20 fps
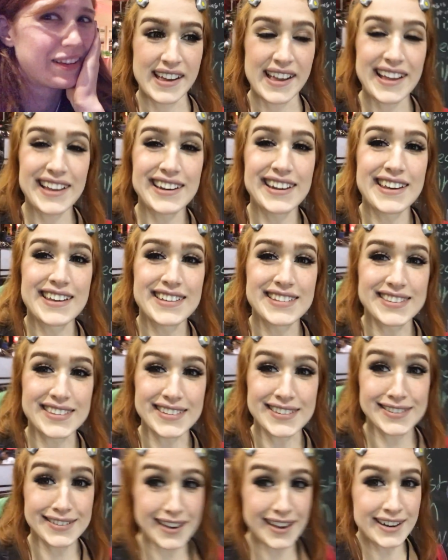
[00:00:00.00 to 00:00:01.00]
It is
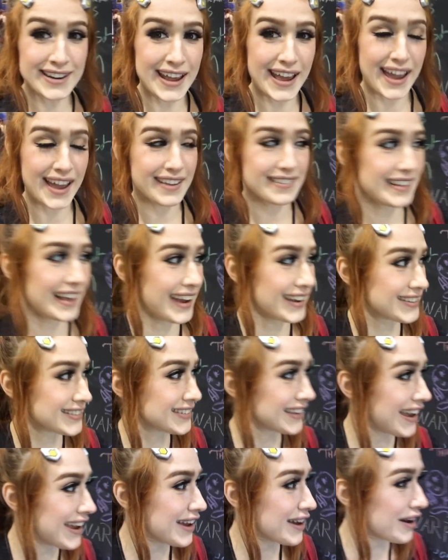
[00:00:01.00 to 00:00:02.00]
Sunday, last
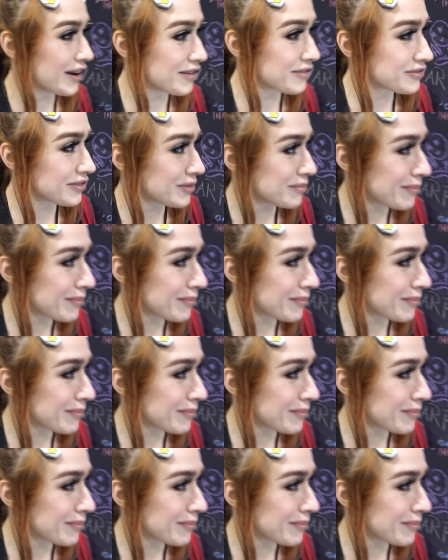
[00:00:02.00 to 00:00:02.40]
day of